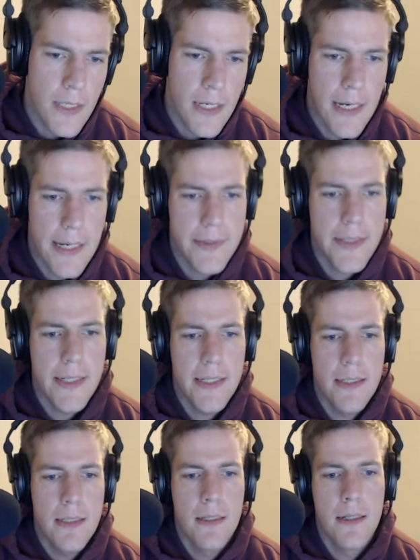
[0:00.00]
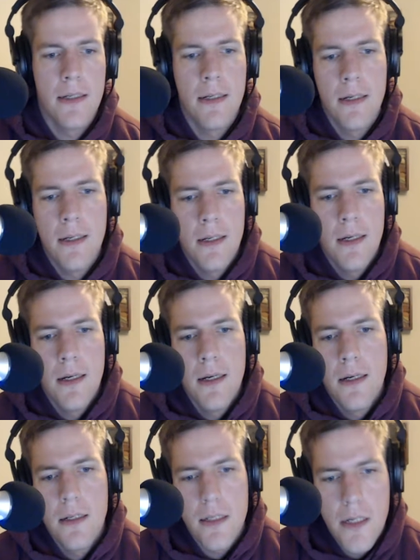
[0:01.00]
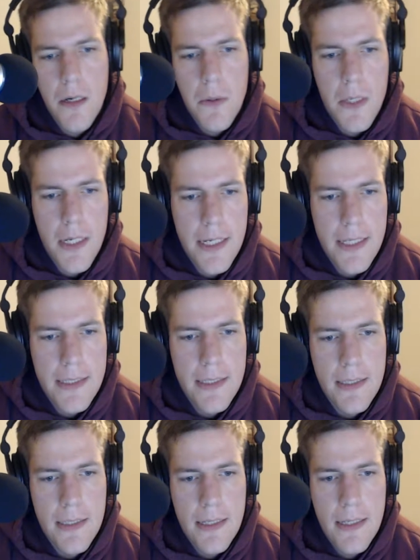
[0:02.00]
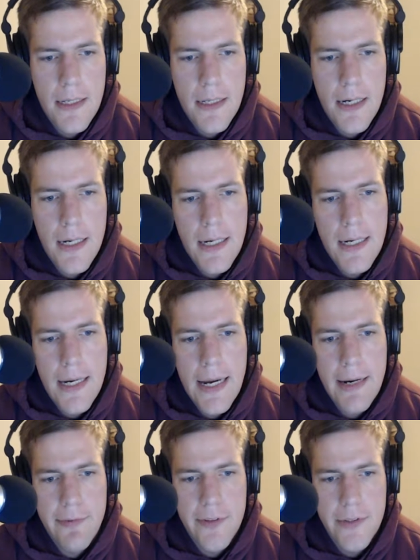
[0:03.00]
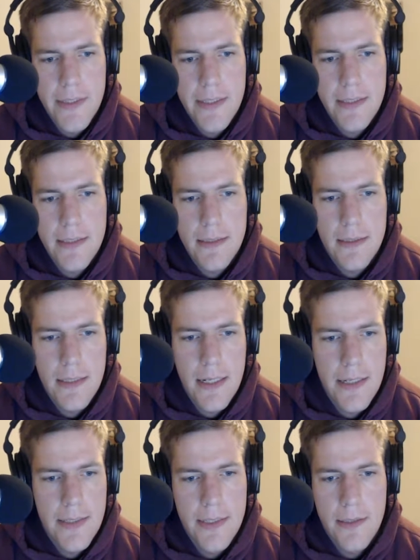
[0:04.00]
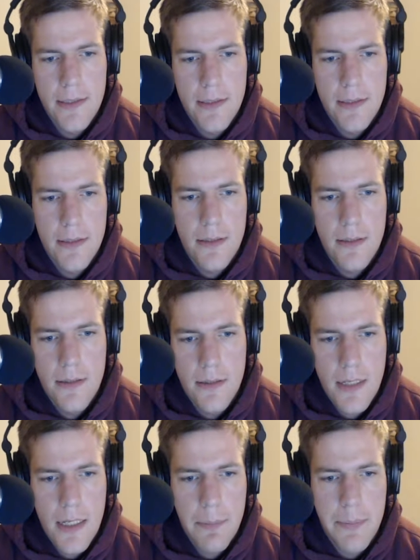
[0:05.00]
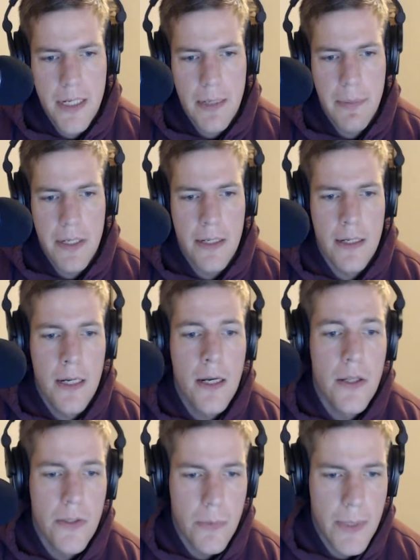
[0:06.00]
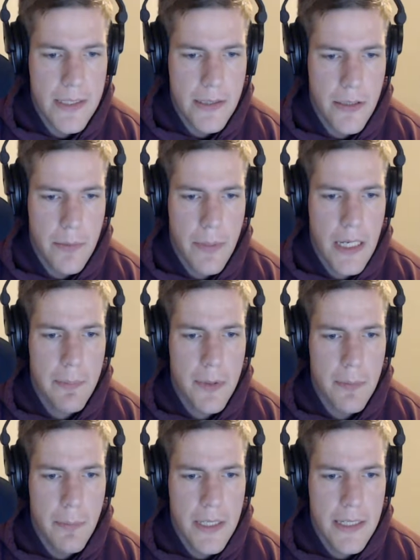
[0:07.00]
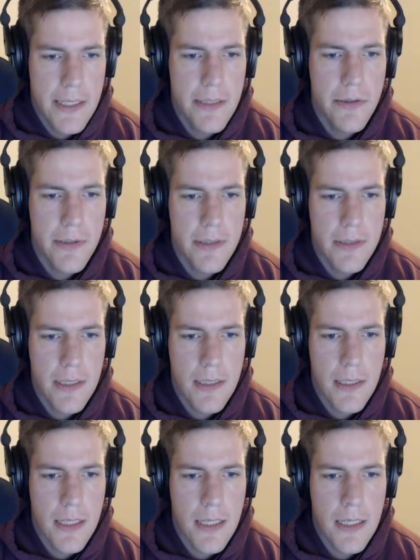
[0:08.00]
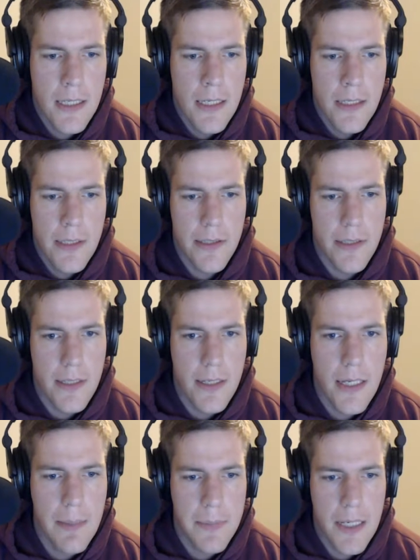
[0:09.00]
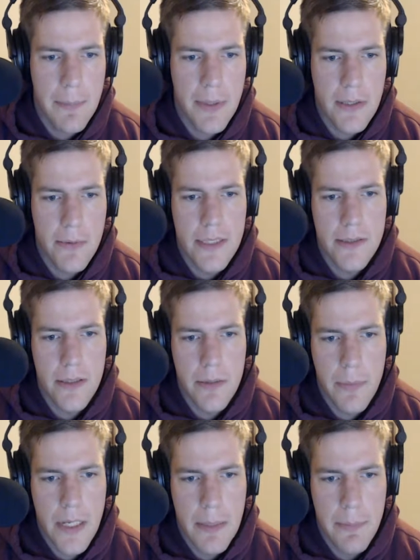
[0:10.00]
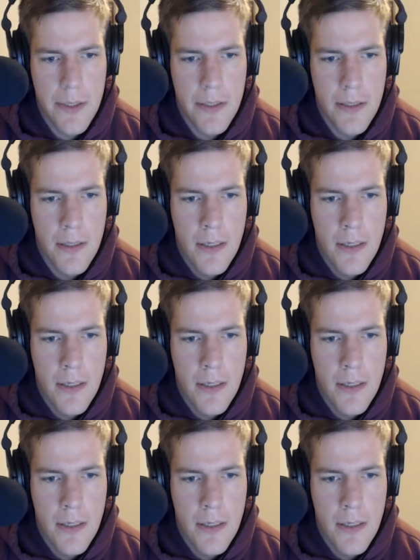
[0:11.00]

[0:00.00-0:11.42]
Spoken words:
And then go on after this, and then just keep typing the rest of your paper. But interestingly, you're going to keep typing the rest of your paper.